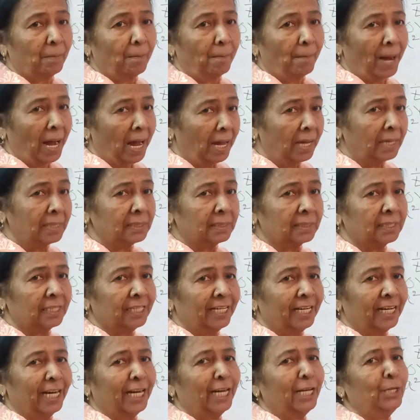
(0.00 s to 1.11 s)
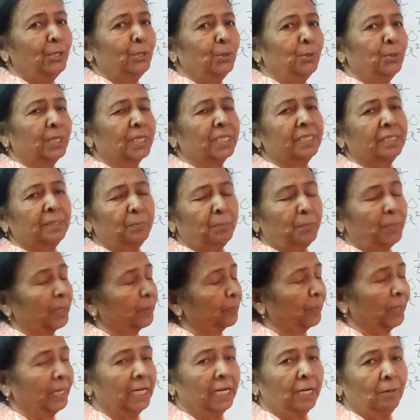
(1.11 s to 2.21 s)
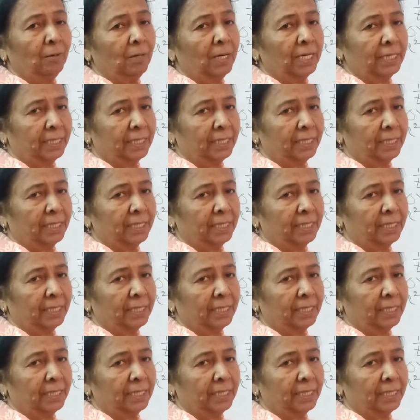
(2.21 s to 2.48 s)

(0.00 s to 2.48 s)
mass into this perpendicular